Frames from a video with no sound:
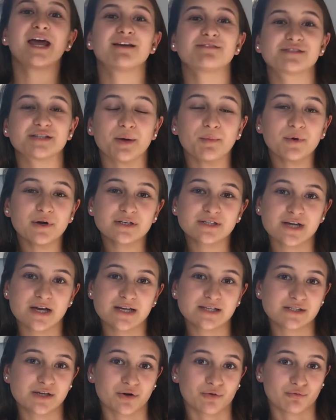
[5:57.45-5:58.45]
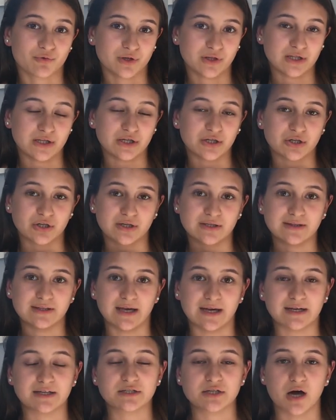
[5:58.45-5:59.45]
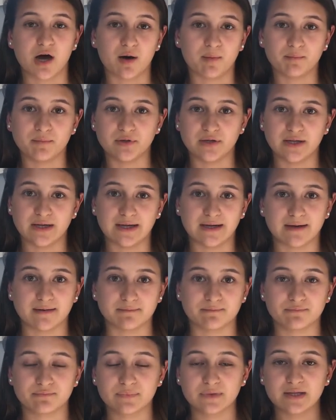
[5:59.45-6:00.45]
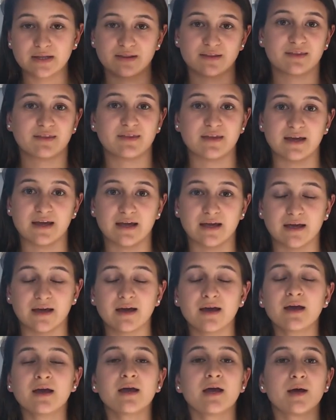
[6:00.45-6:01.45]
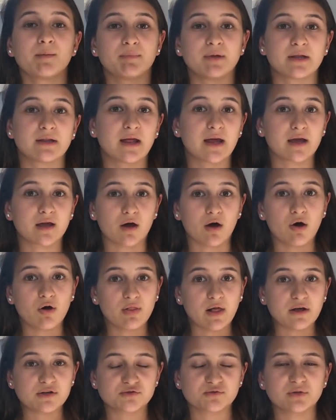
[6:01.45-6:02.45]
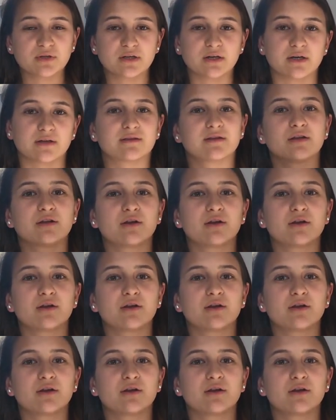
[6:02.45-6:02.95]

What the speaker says: If someone does a really good like tumbling thing, be like, oh, that was really good.